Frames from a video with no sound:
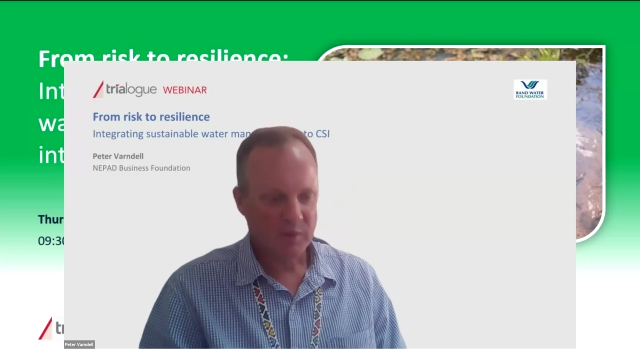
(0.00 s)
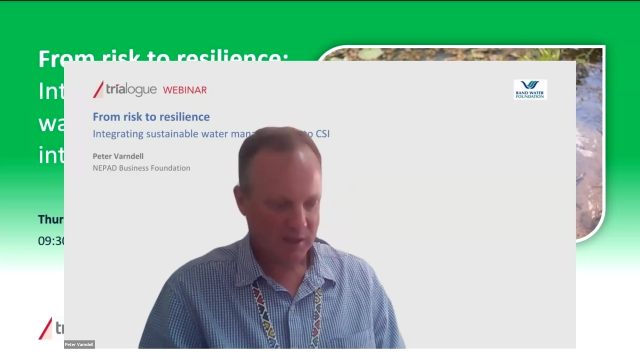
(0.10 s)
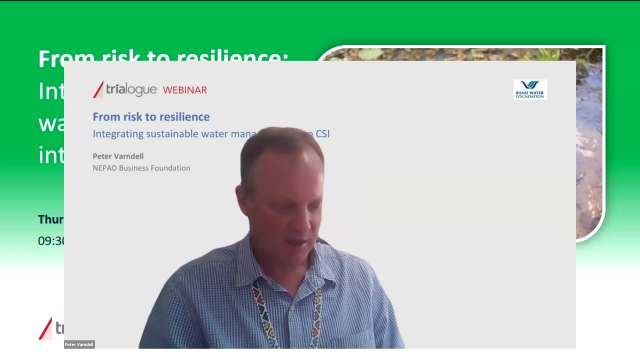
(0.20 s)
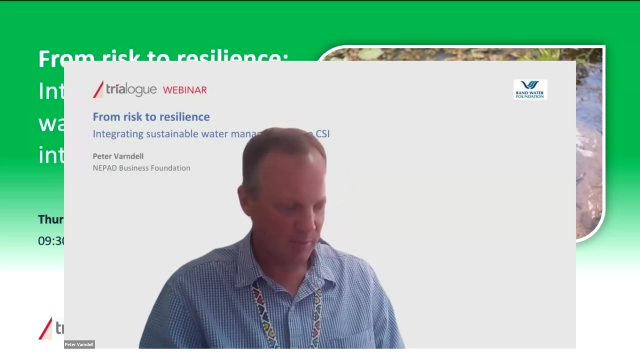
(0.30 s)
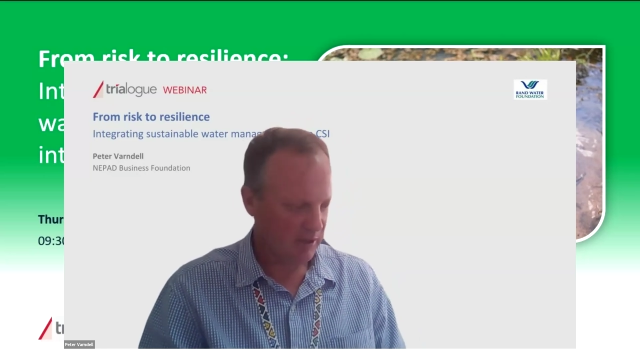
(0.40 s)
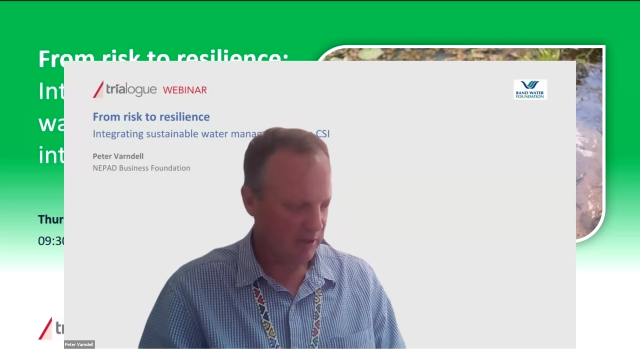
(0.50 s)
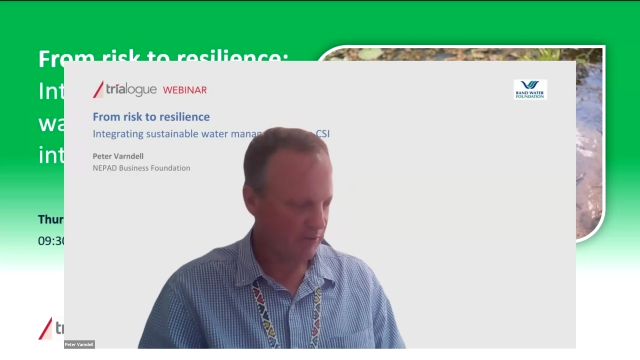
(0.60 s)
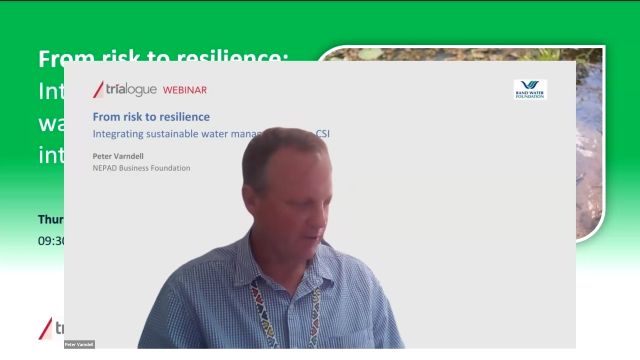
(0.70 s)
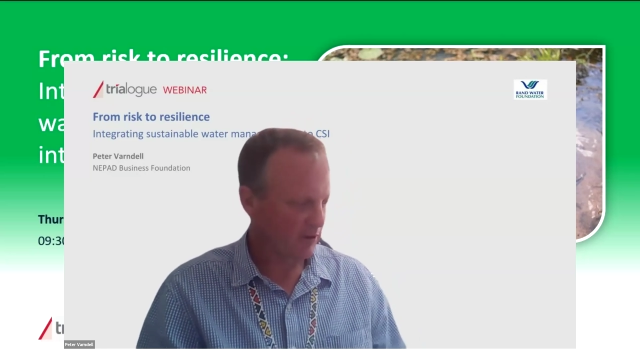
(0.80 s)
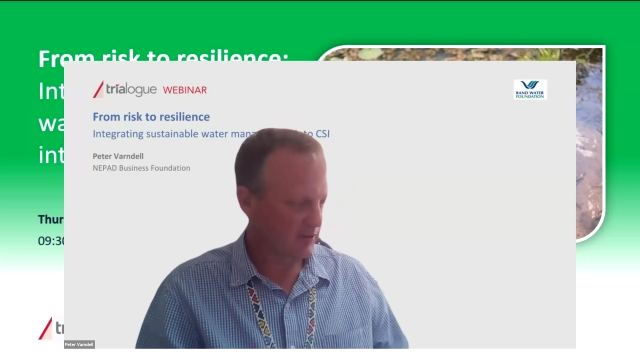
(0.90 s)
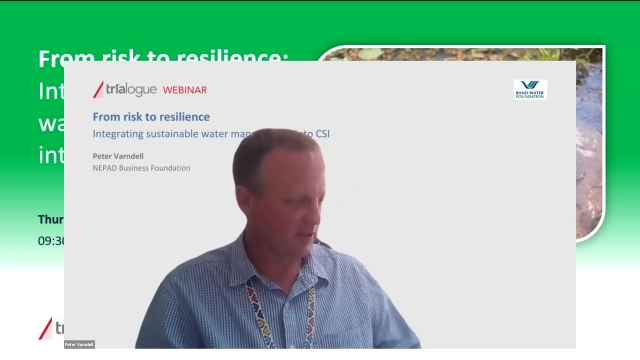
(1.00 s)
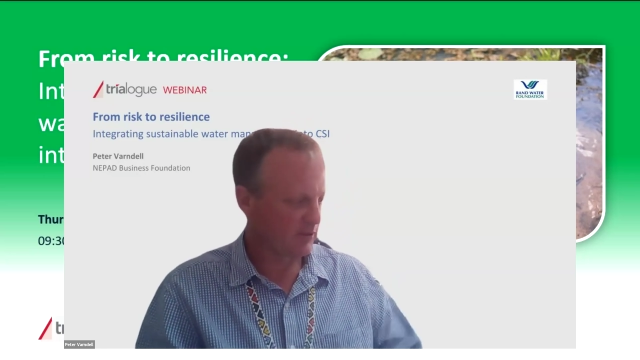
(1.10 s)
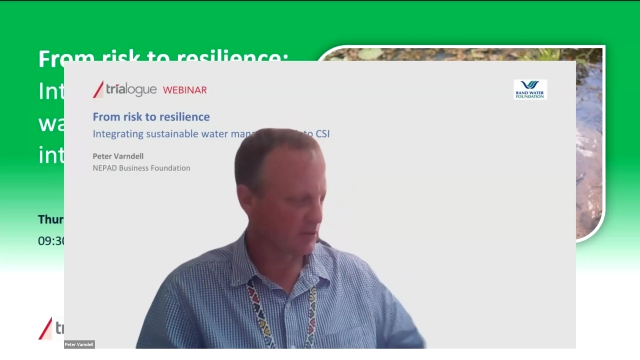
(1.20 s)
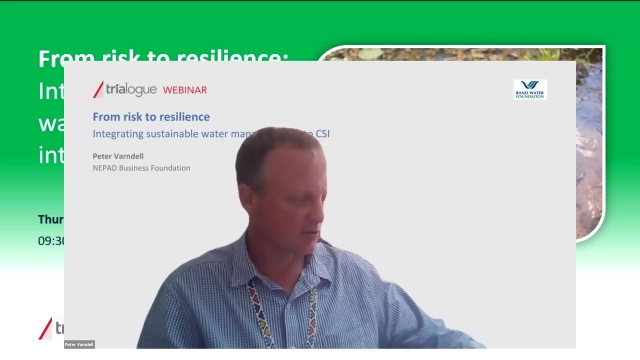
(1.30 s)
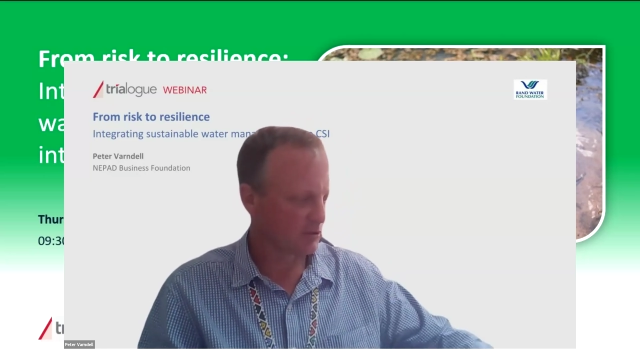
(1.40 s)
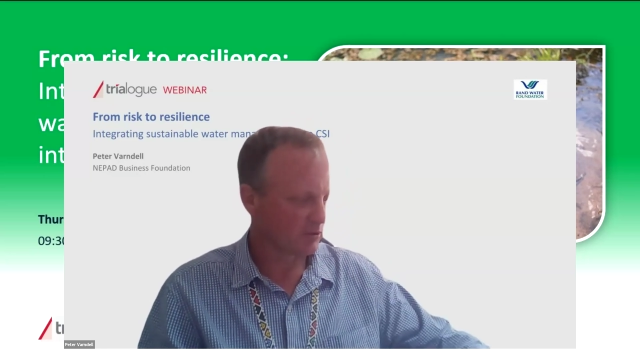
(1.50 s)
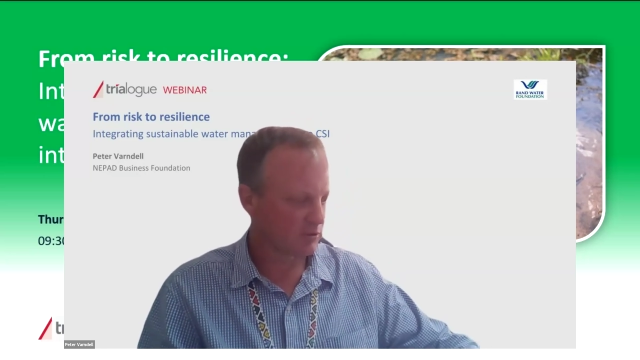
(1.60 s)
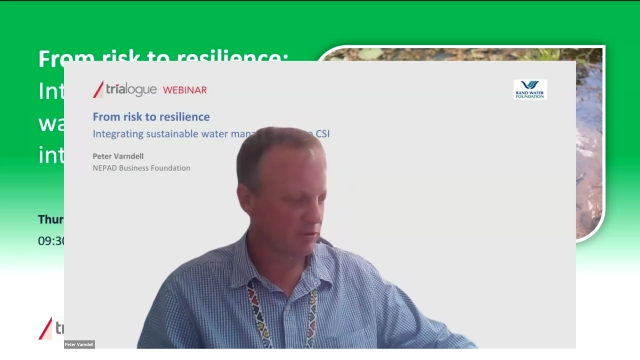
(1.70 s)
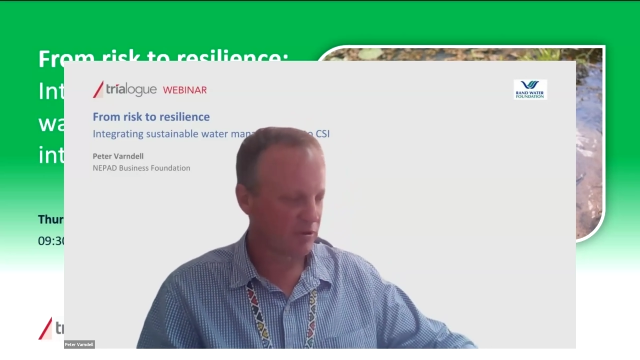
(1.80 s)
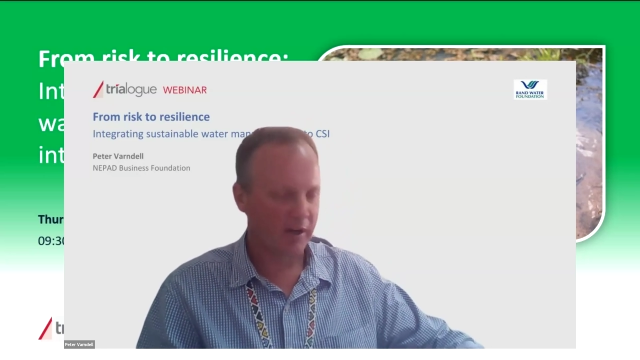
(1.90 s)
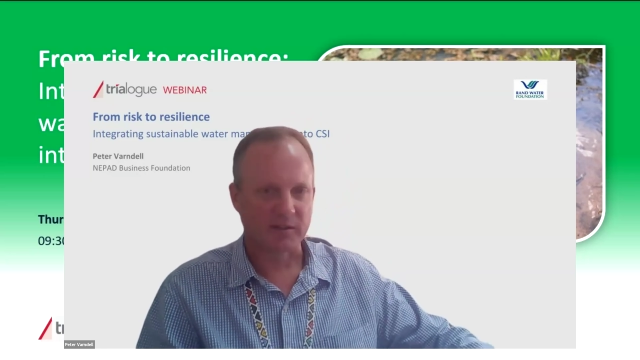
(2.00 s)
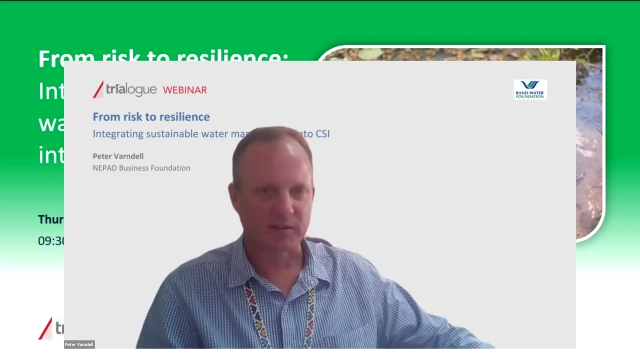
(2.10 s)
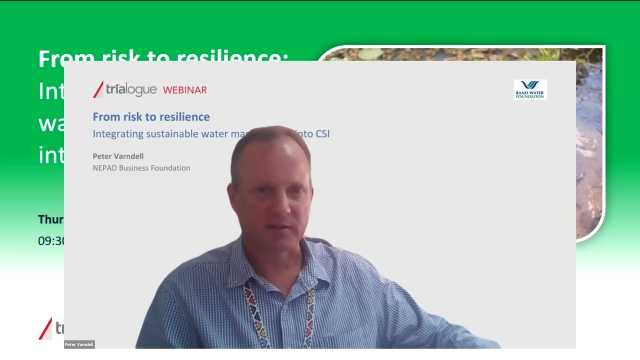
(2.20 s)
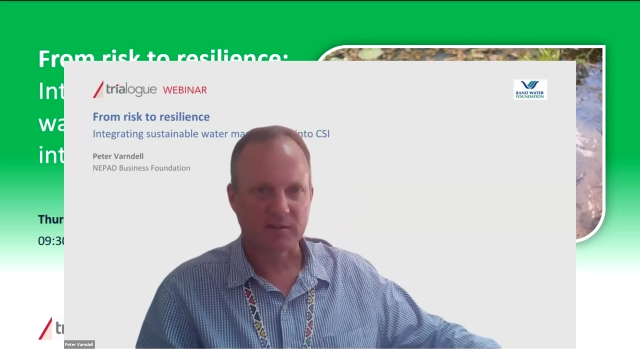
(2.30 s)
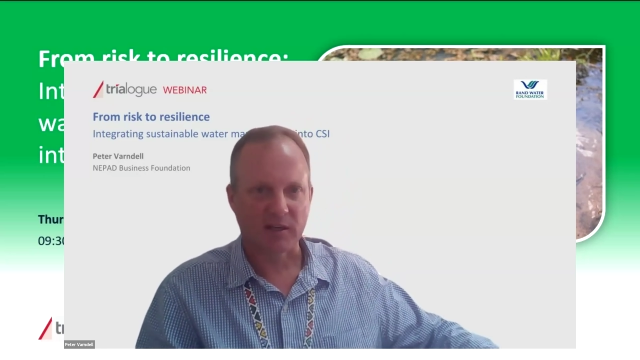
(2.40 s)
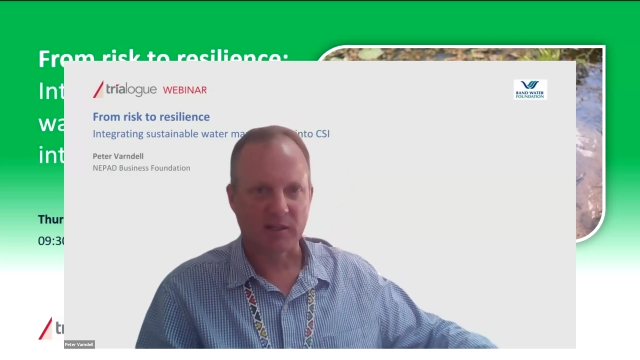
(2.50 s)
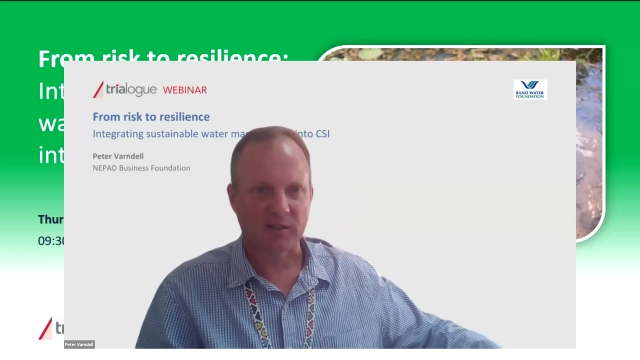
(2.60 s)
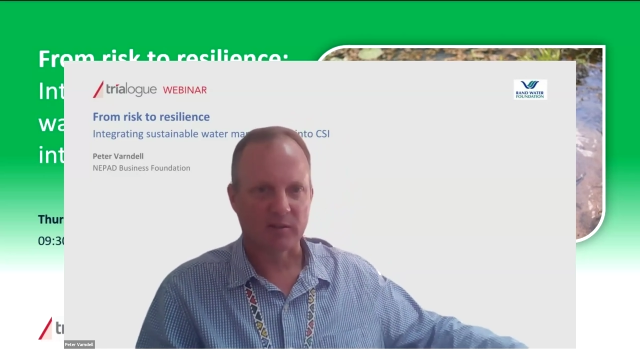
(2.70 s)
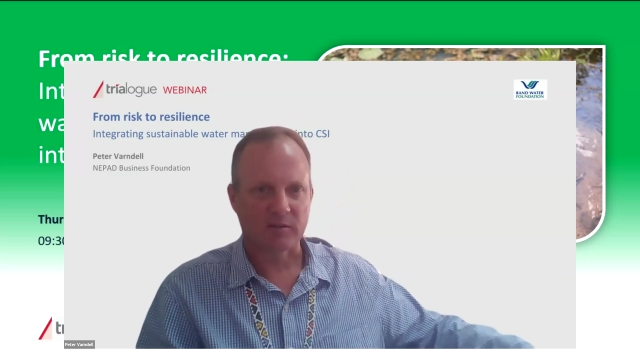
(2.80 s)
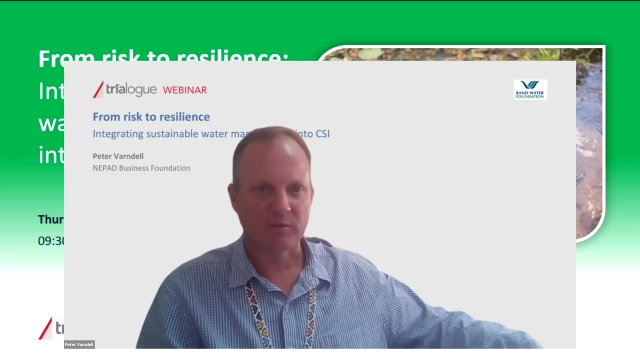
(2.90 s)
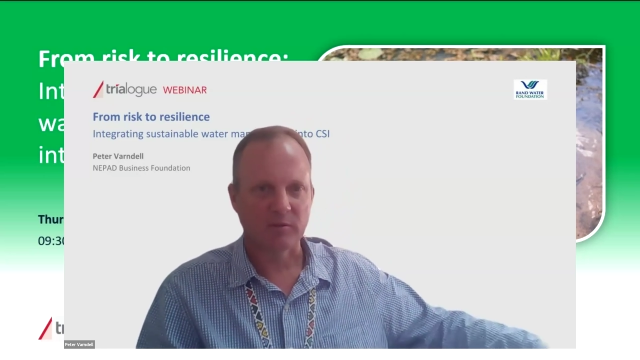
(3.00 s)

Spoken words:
at a first level to try and understand